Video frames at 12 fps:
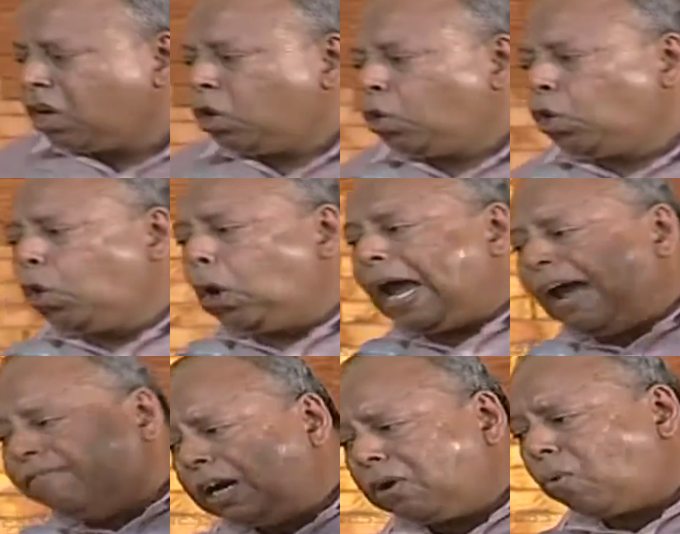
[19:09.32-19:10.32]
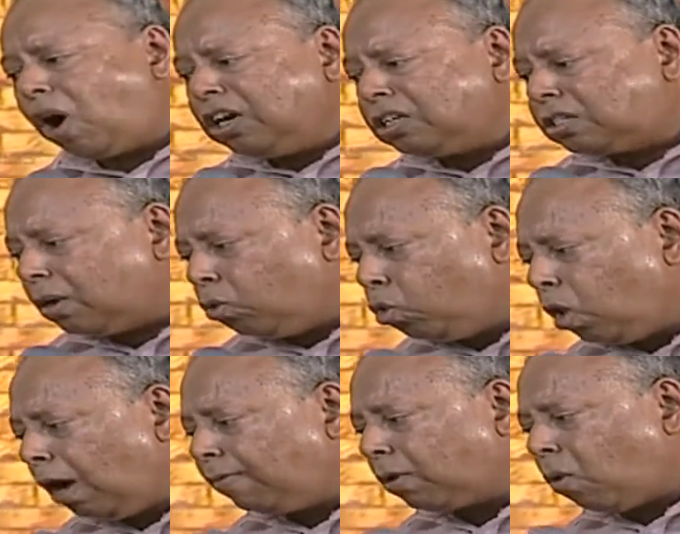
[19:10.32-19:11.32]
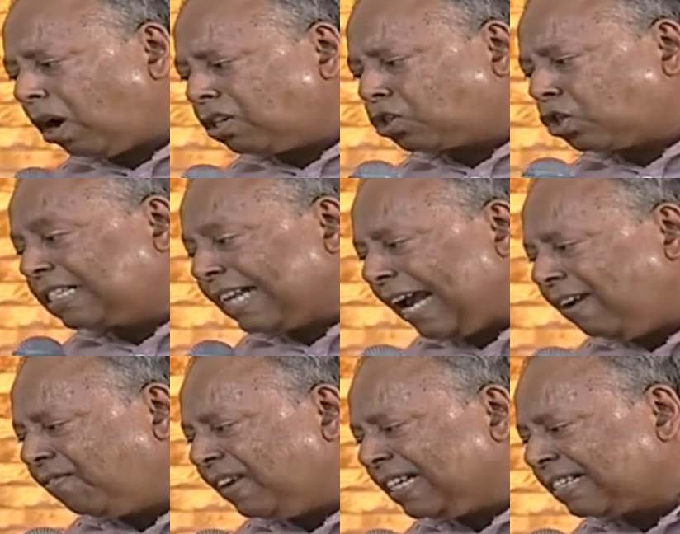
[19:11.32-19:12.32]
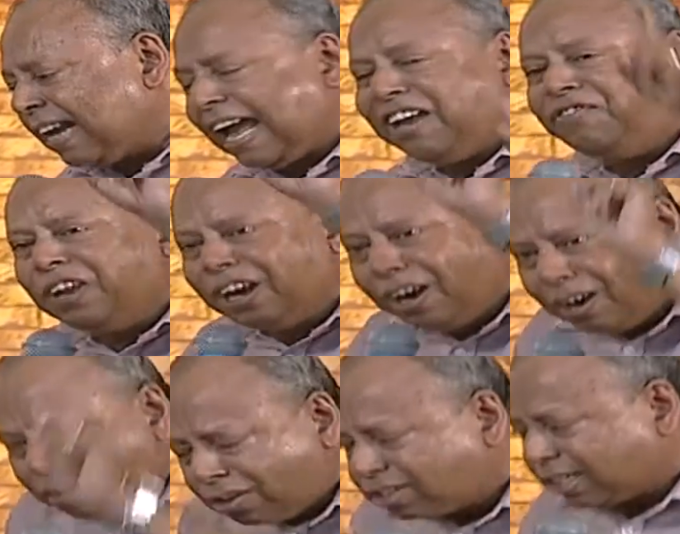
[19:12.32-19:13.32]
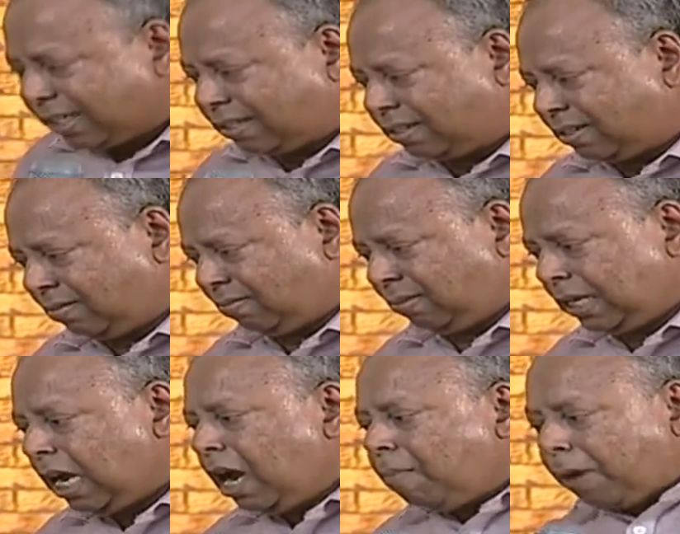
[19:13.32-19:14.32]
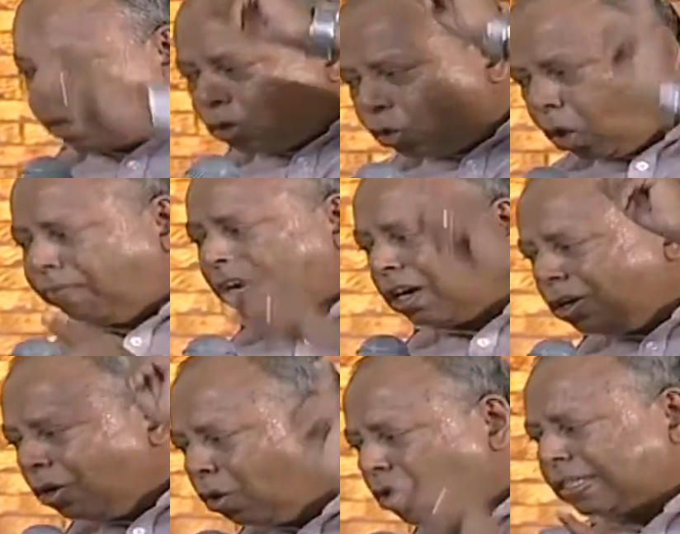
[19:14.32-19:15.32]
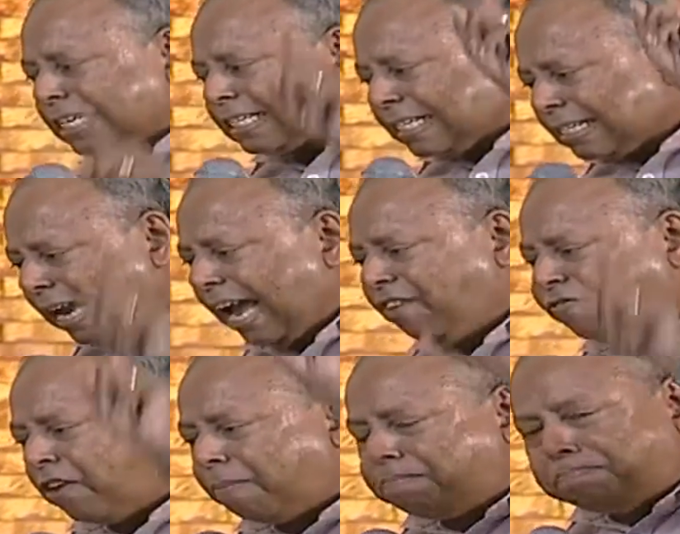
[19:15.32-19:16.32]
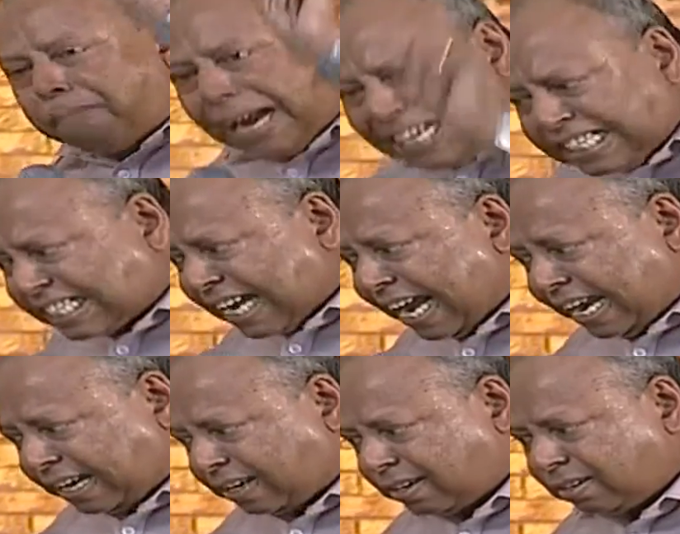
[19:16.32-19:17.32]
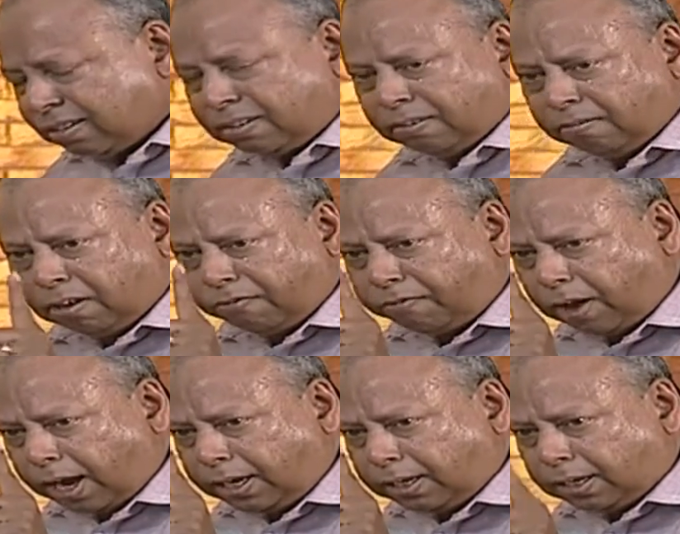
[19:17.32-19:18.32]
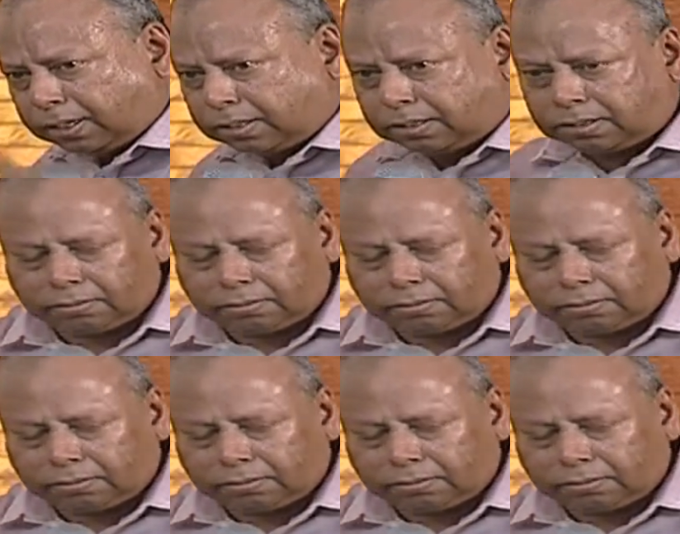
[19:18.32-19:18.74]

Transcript: Whoever wants, whoever wants to save his life will lose it. But whoever loses his life for my sake will find it.